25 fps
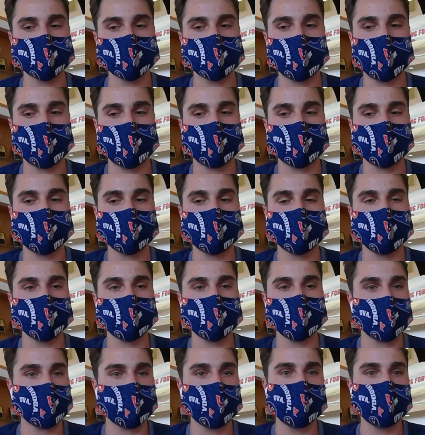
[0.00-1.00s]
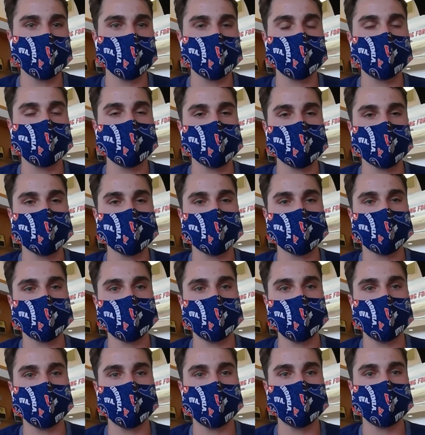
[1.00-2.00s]
There, like over the course of
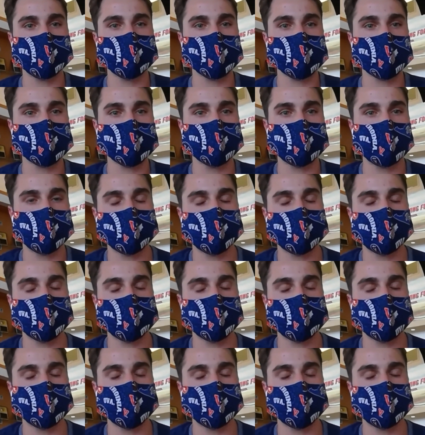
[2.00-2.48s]
3 years,